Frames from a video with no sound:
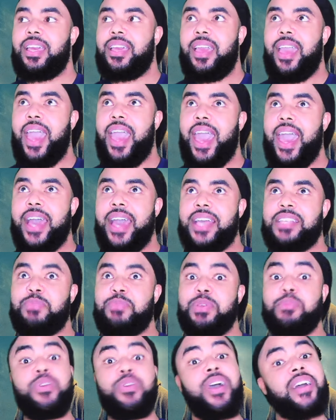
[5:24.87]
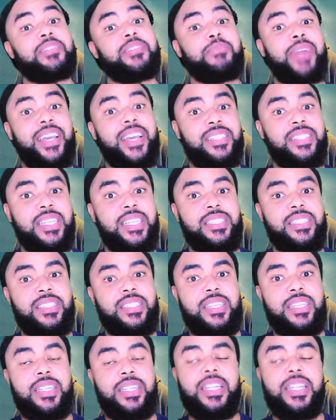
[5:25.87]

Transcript: has been brought to my attention.